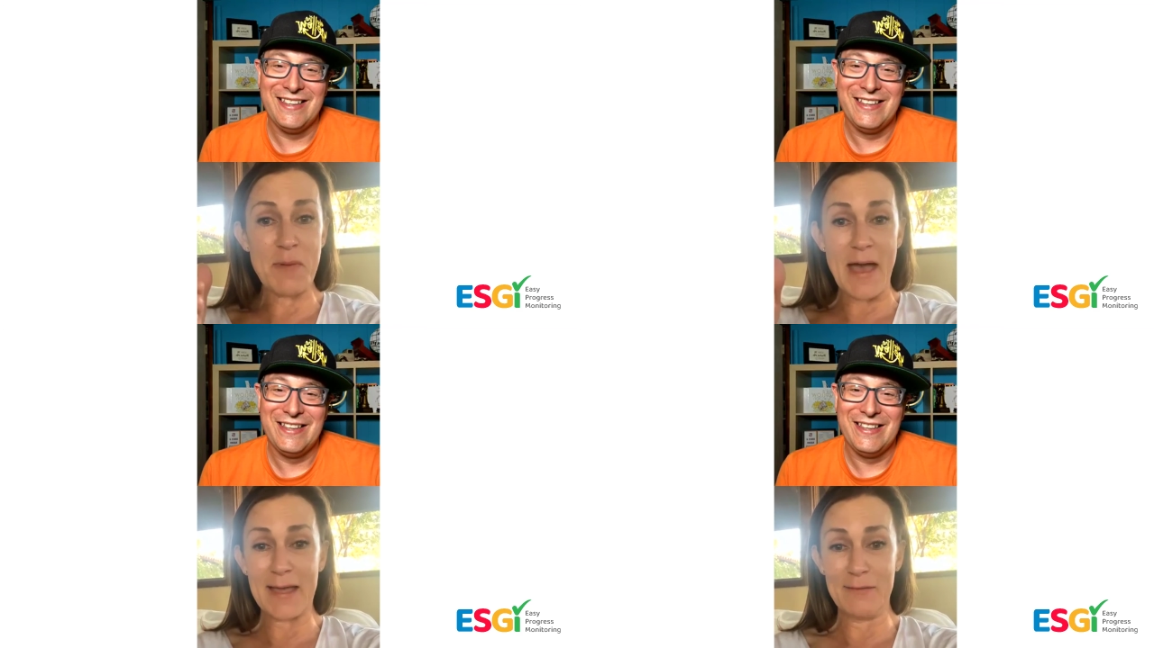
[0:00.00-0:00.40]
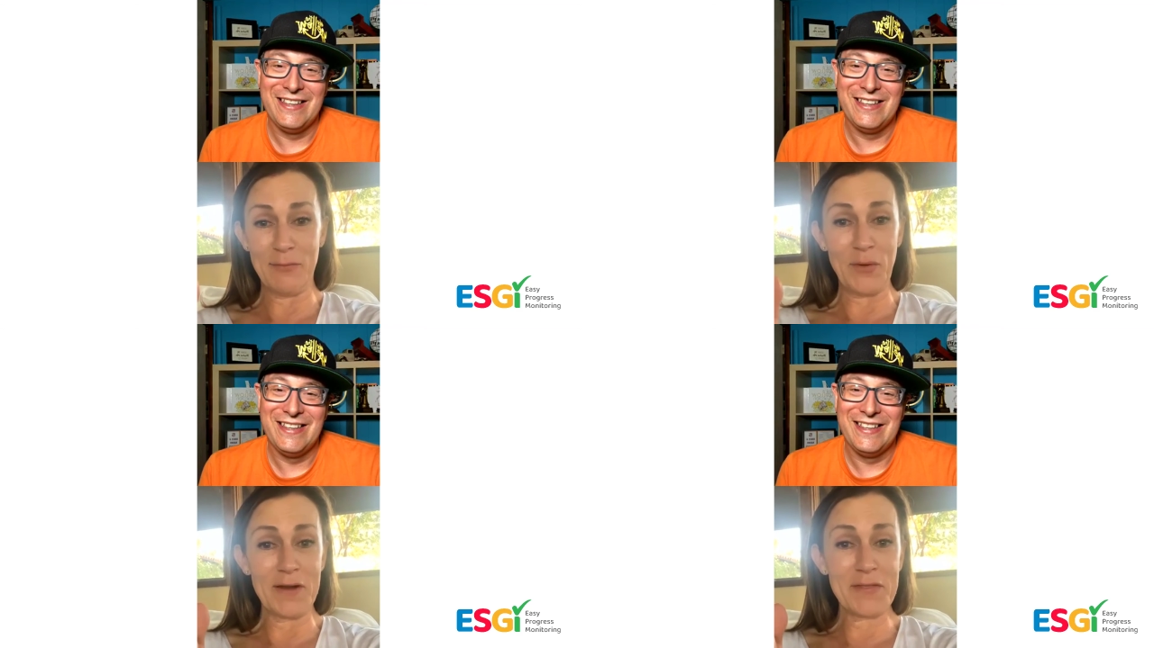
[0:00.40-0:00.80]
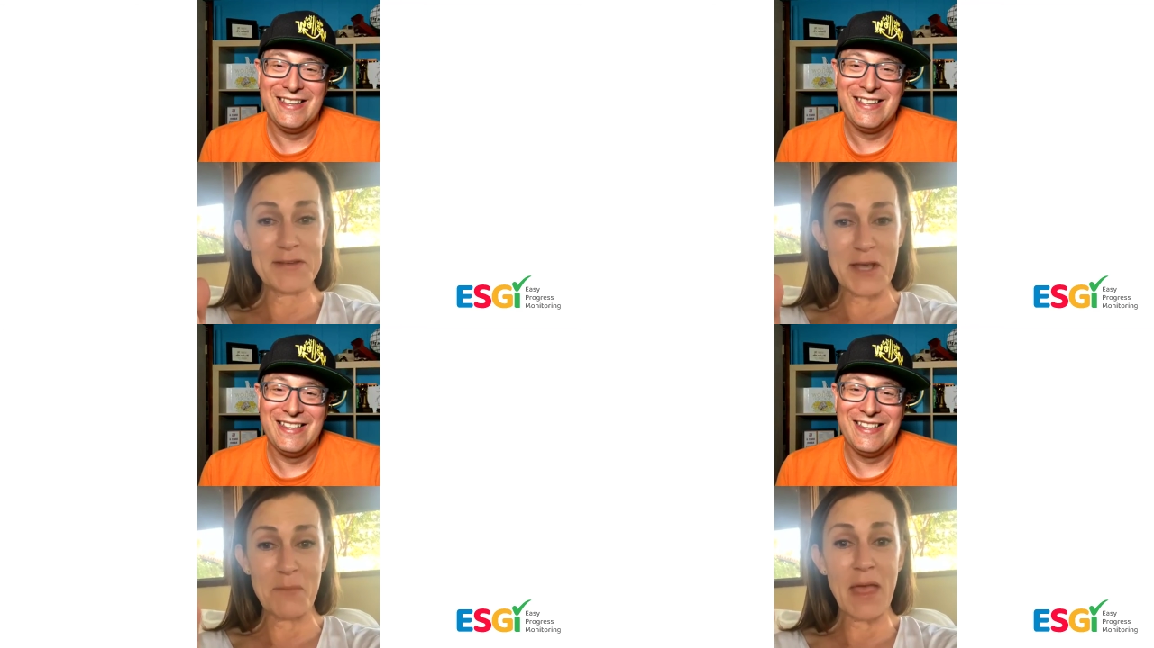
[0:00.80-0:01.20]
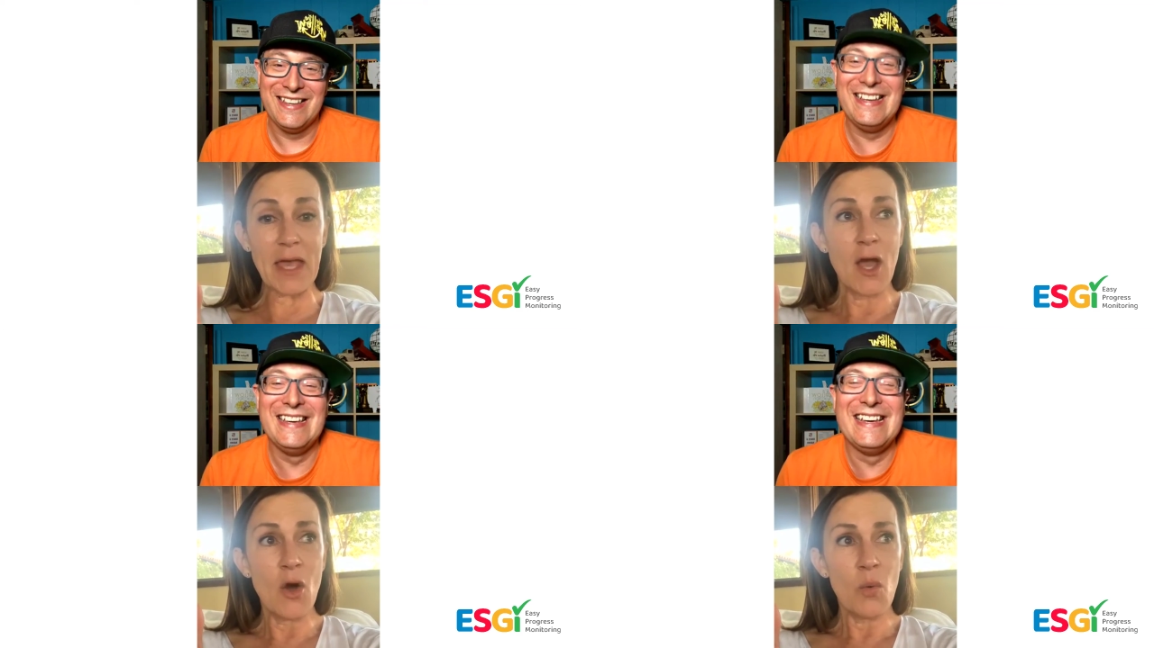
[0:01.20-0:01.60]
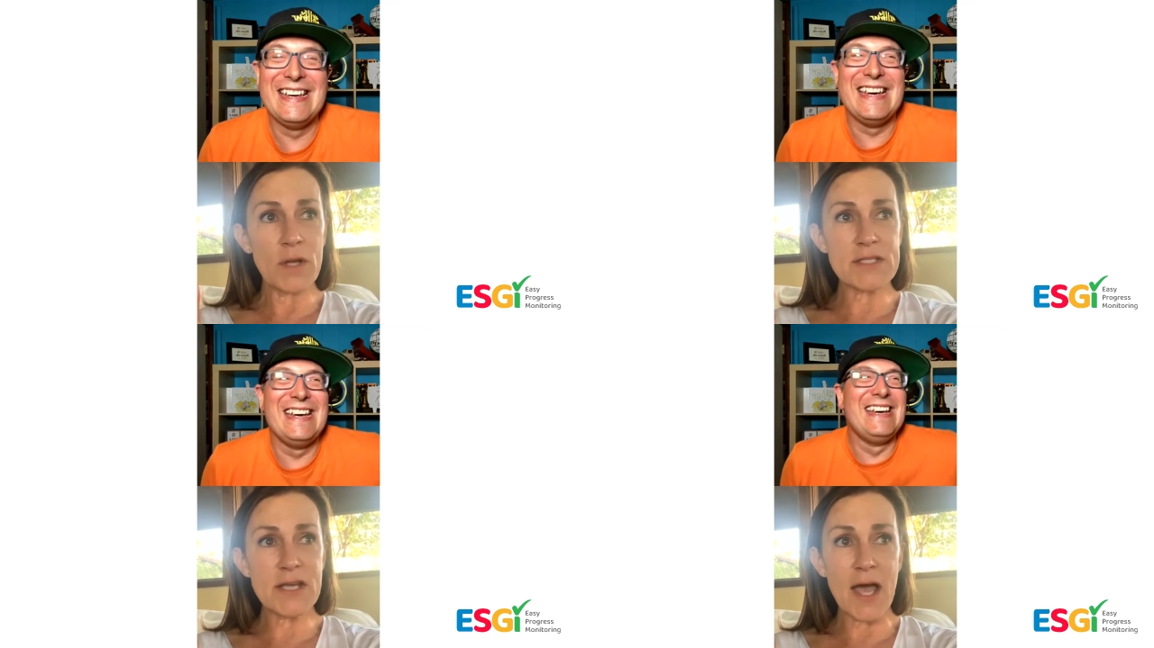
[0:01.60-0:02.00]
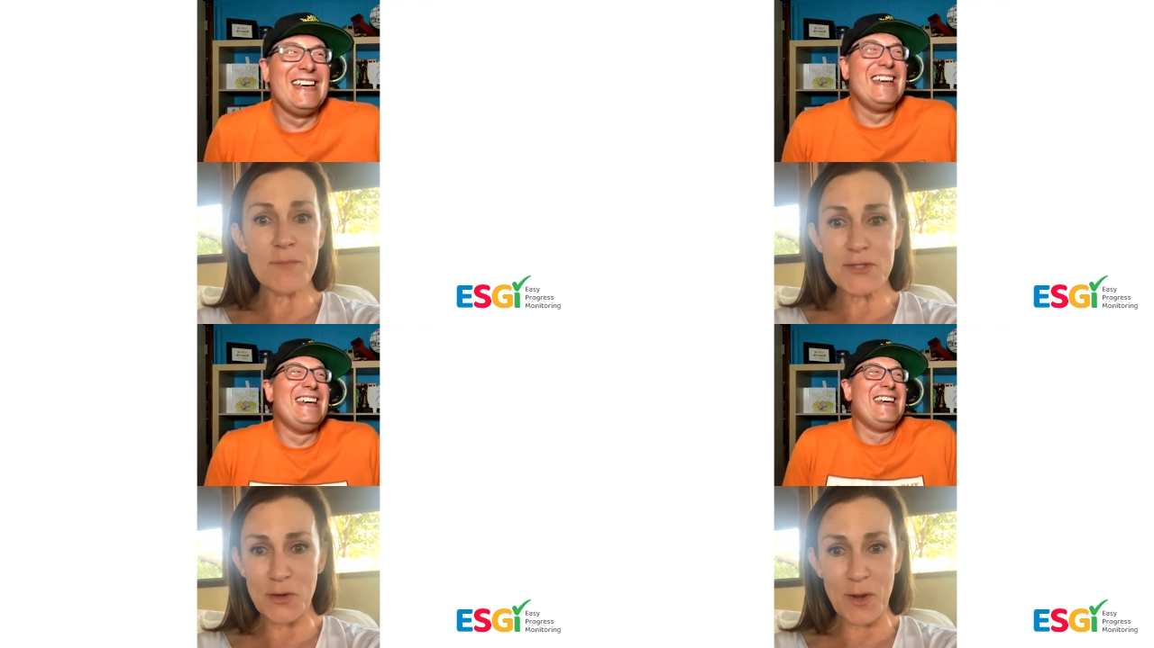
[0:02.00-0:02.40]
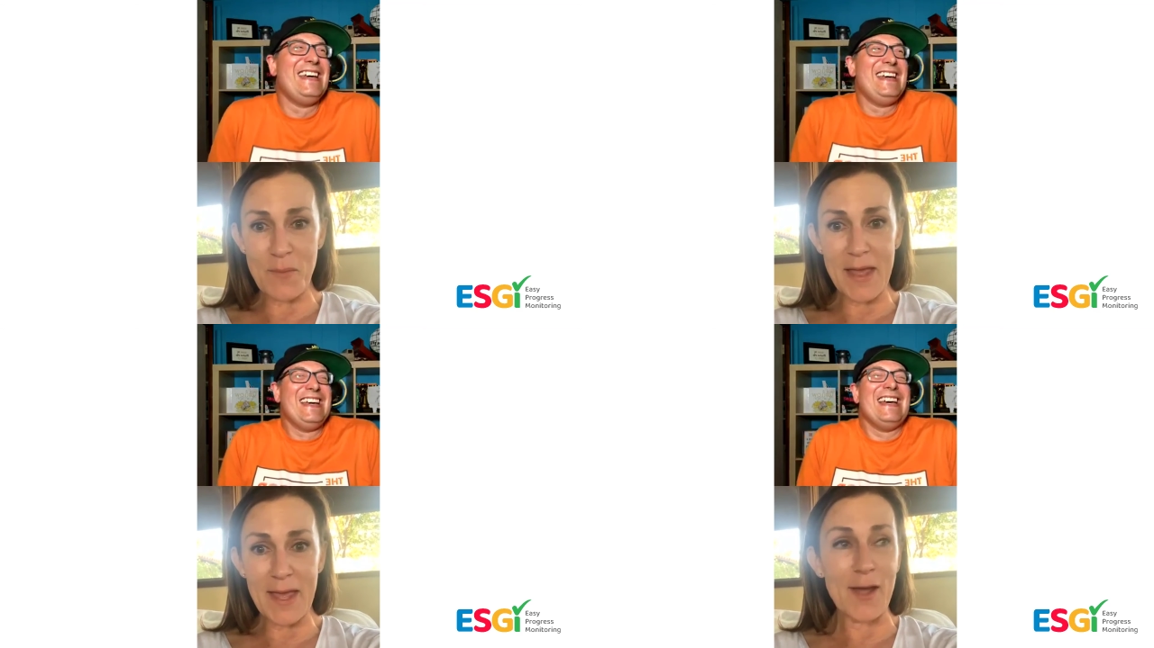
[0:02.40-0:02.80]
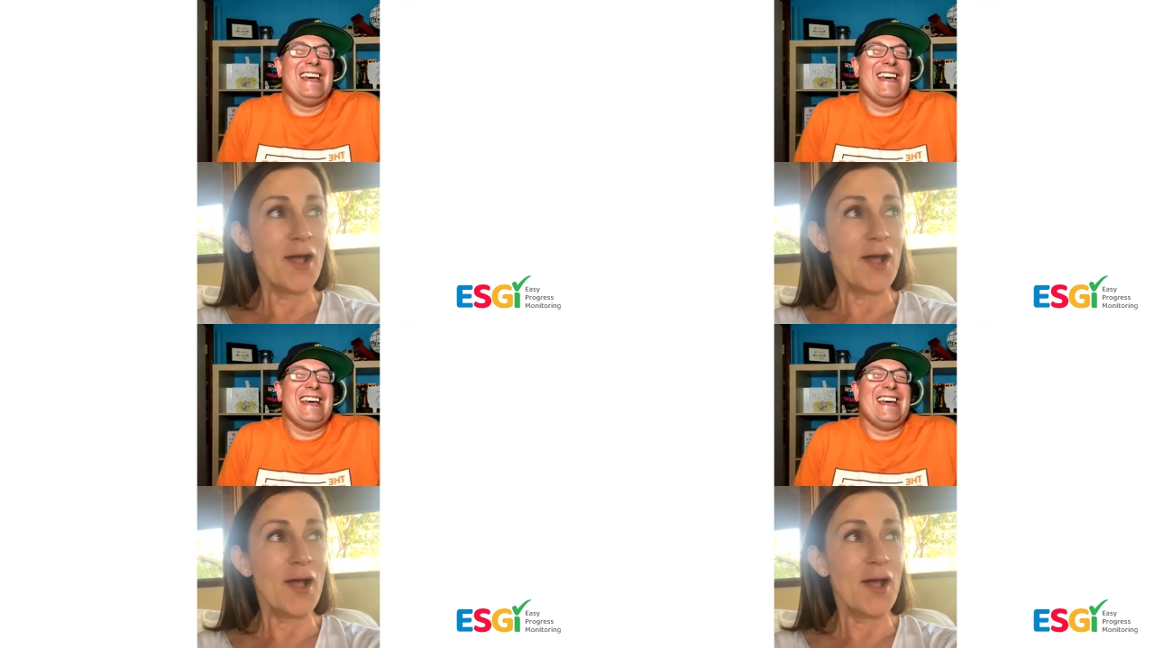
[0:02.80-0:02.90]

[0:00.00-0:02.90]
Speaker 1: and forth because I'm like, what time zone am I in?